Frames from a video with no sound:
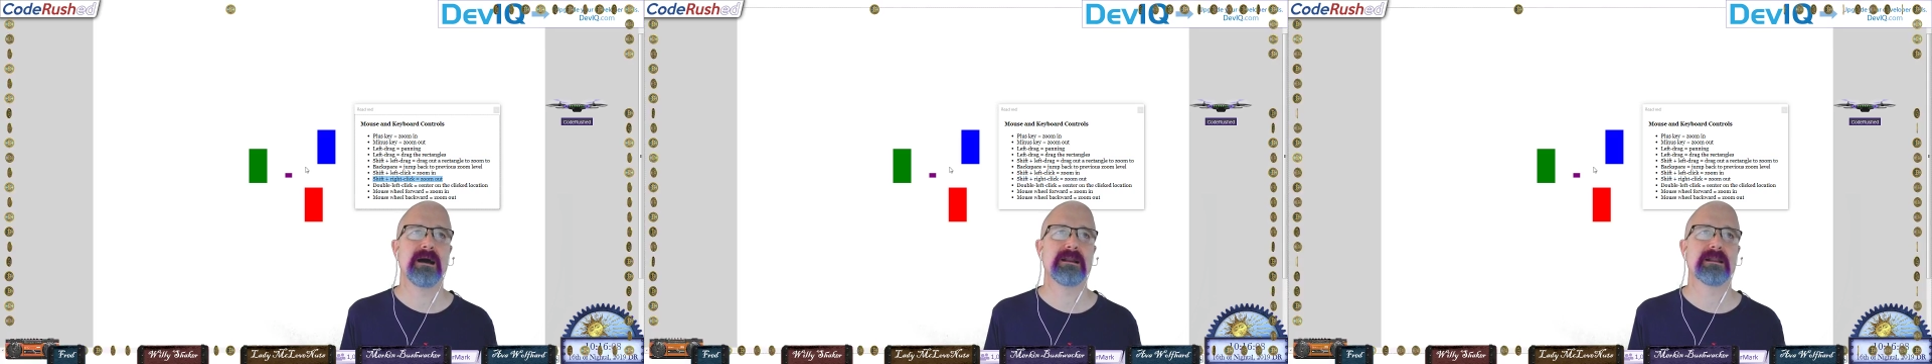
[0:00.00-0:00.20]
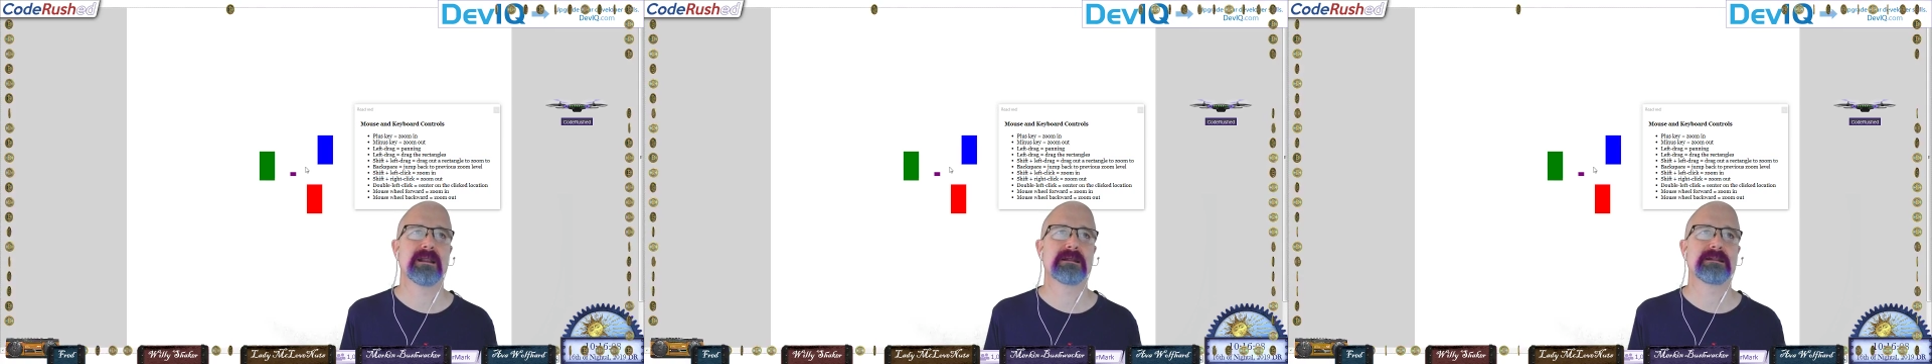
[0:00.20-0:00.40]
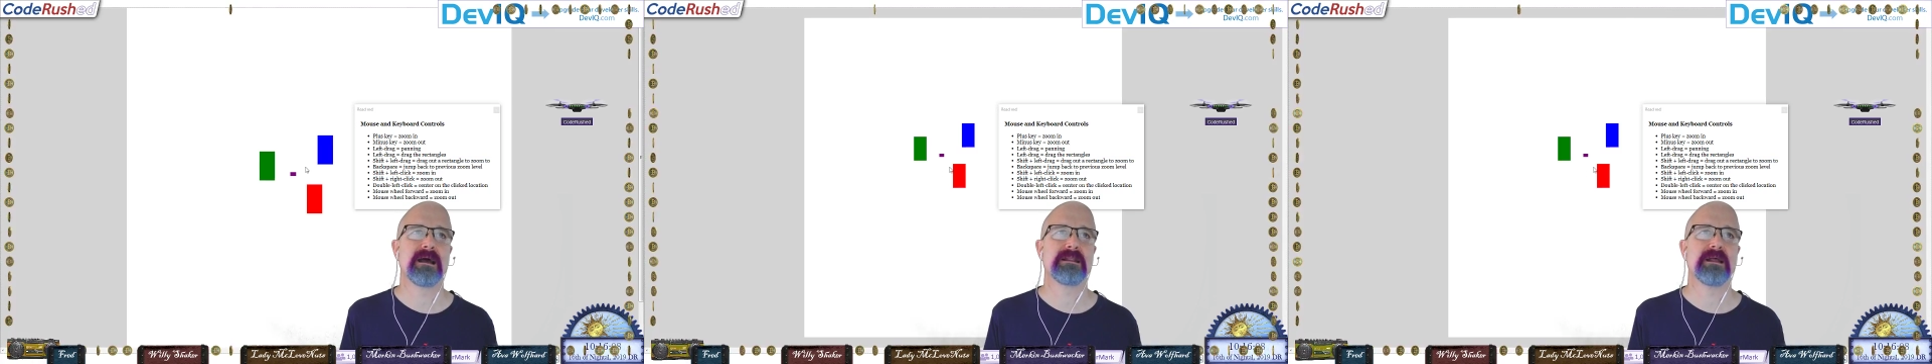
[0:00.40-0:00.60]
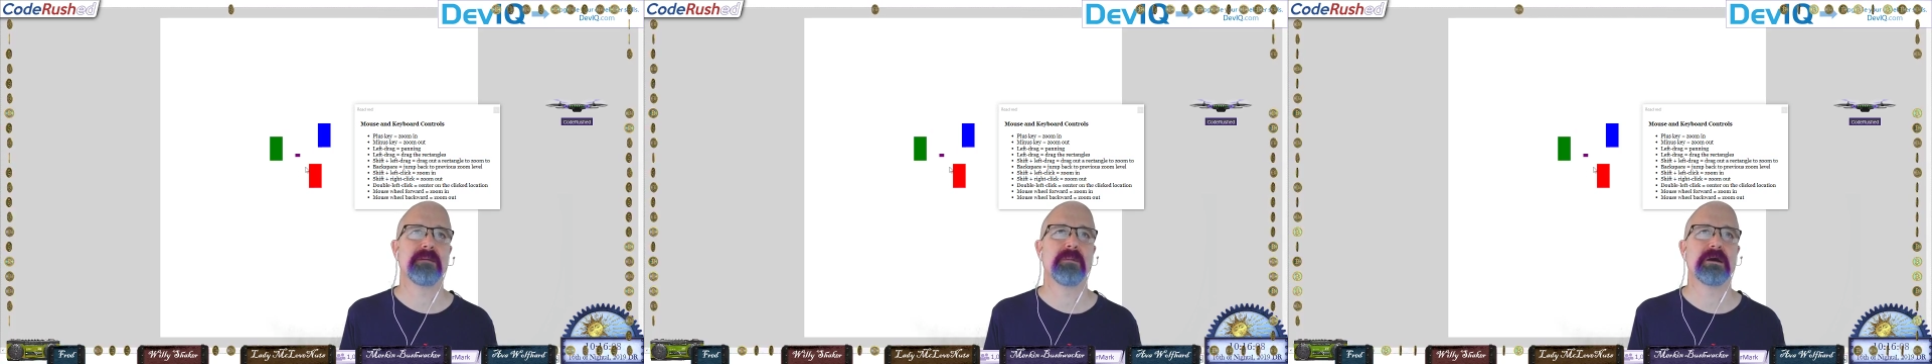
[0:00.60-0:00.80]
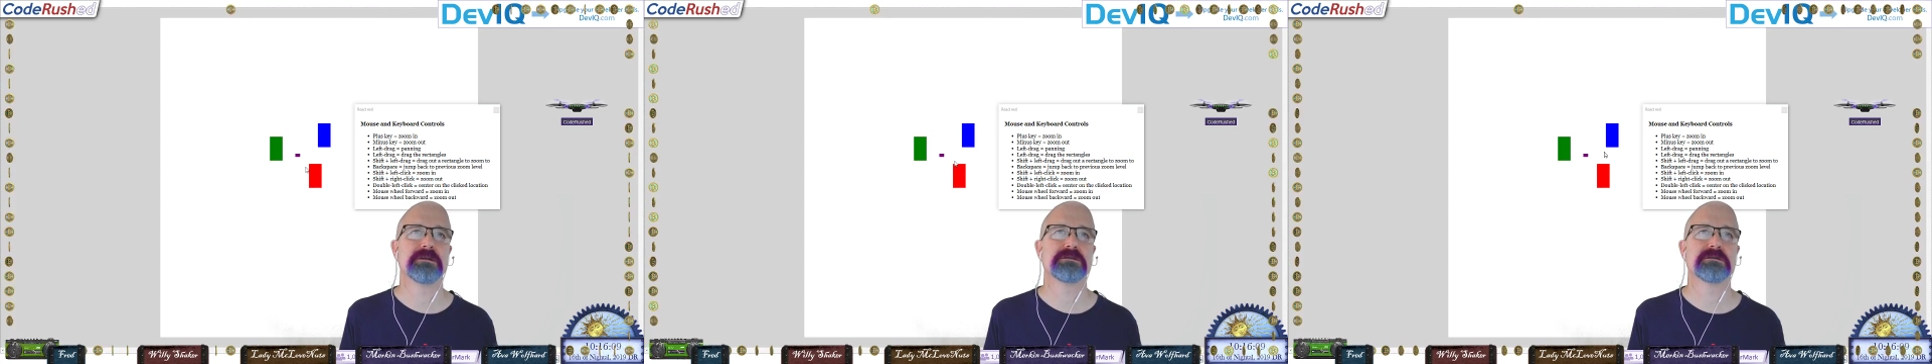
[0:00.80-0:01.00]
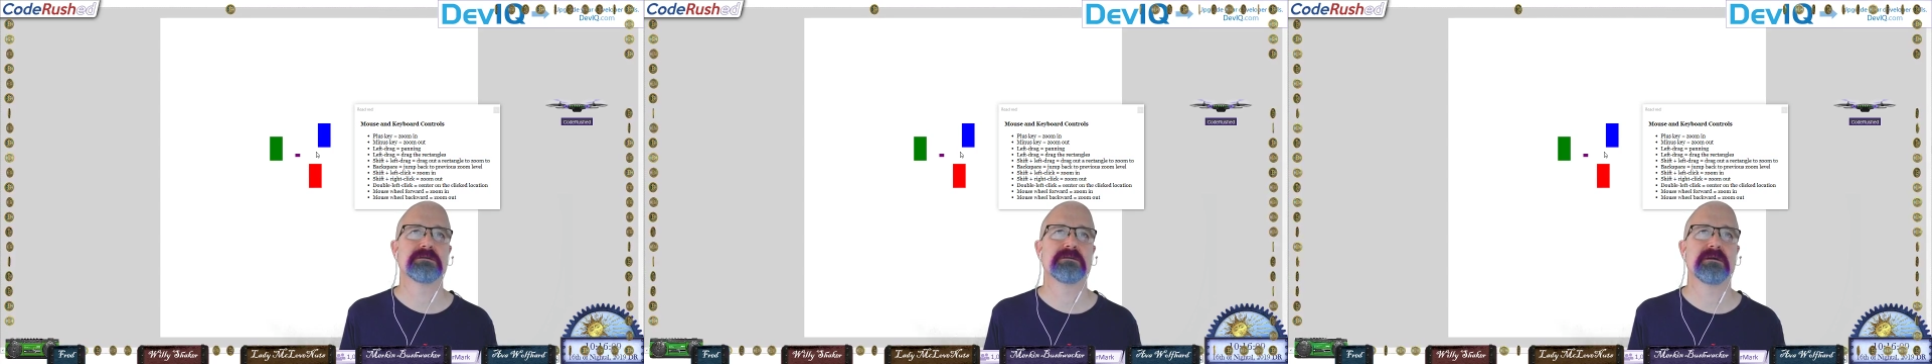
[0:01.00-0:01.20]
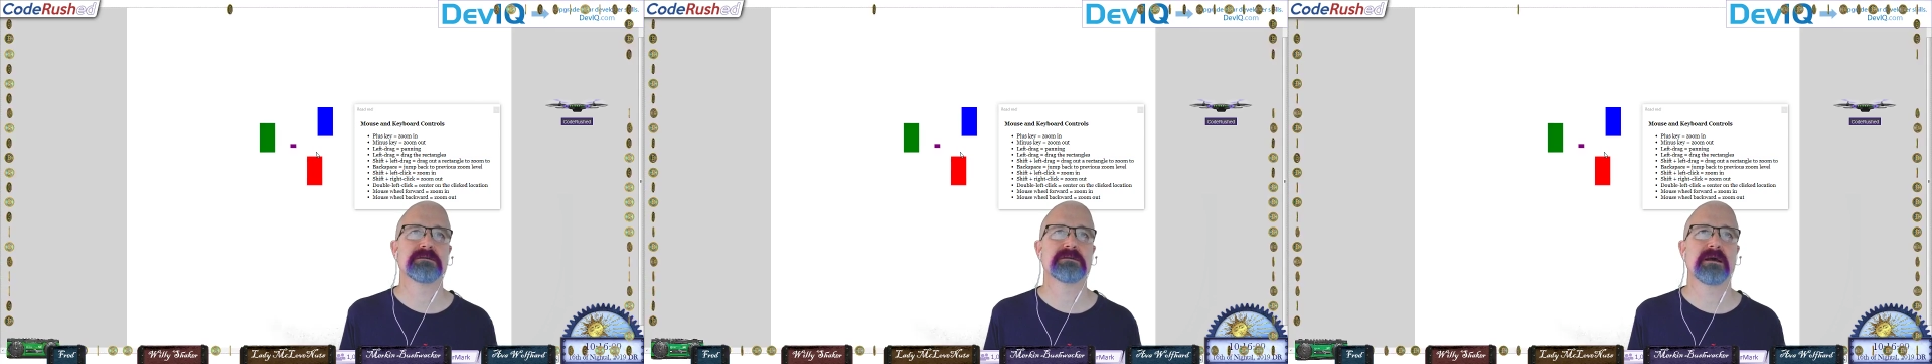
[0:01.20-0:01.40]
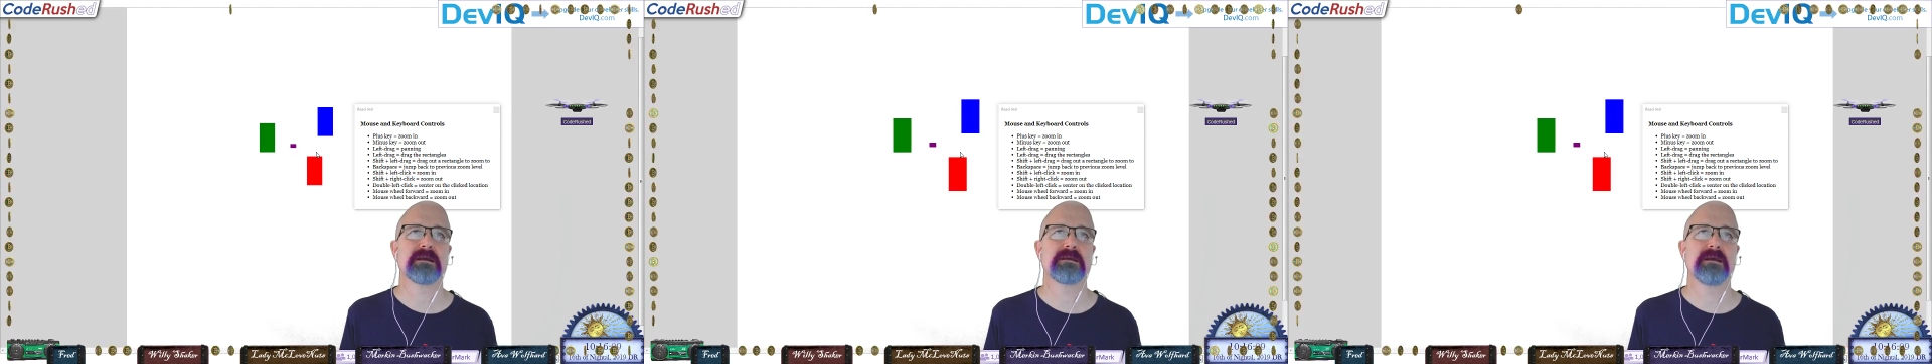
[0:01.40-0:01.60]
didn't like that much. It's
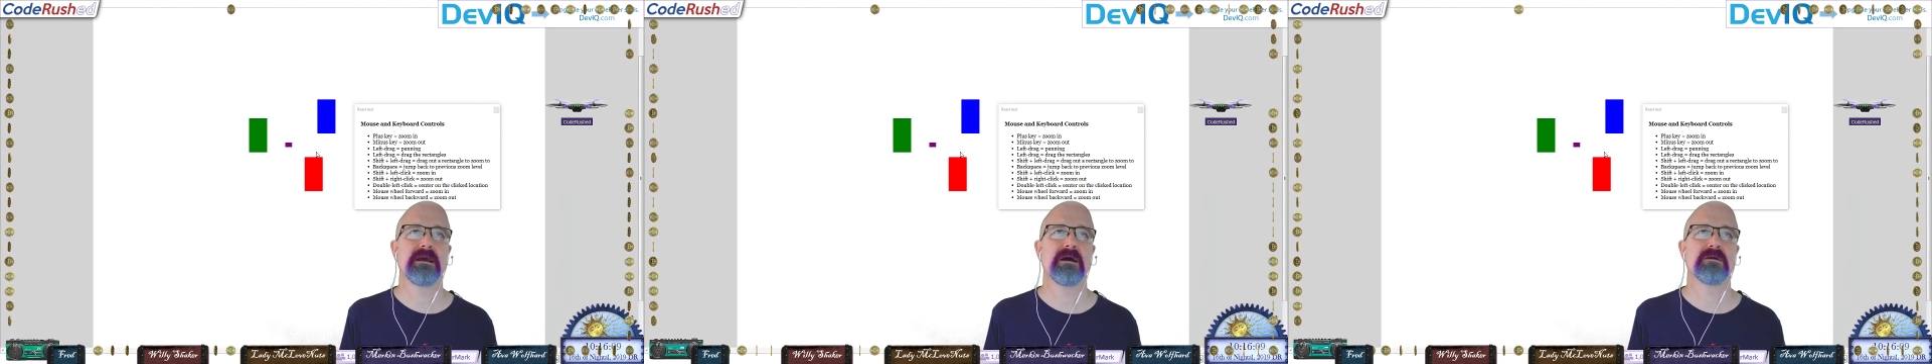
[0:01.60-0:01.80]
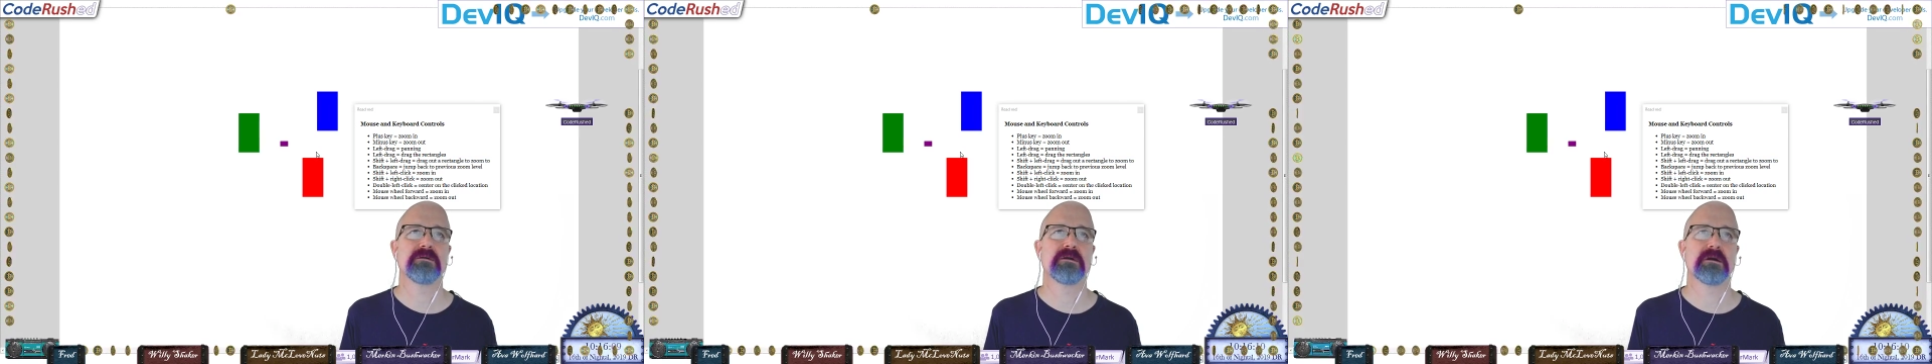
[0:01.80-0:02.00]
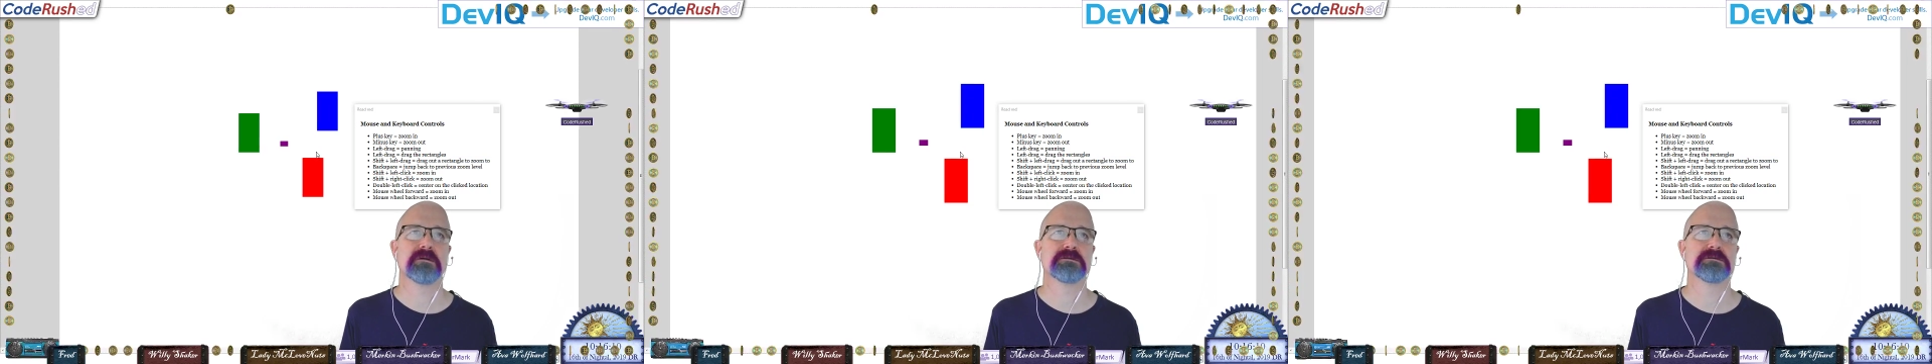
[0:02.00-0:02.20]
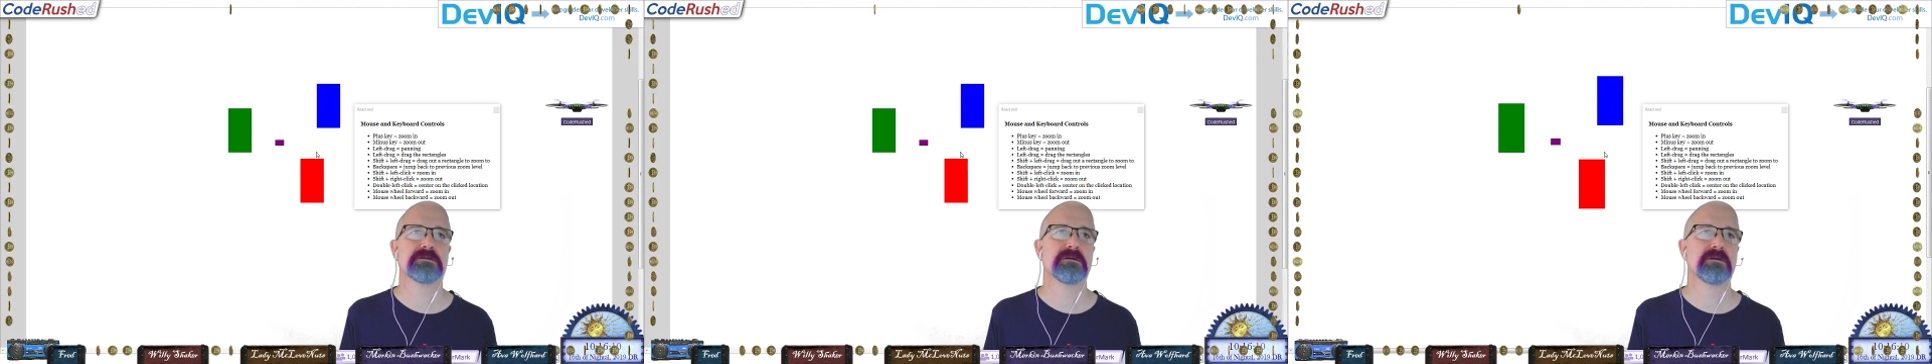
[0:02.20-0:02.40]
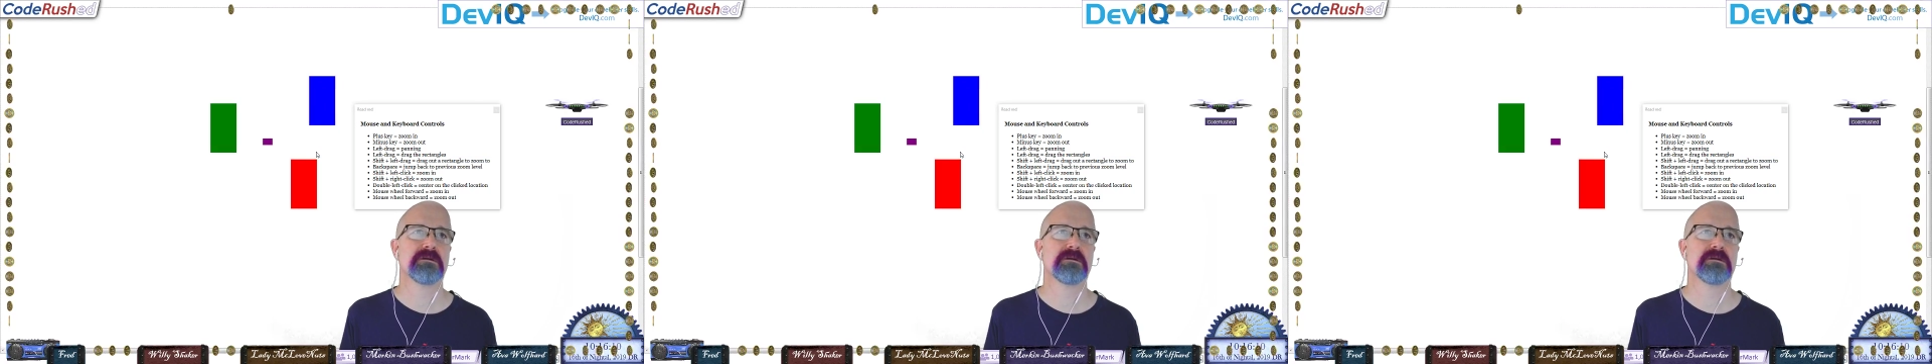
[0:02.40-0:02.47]
like, yeah, who cares?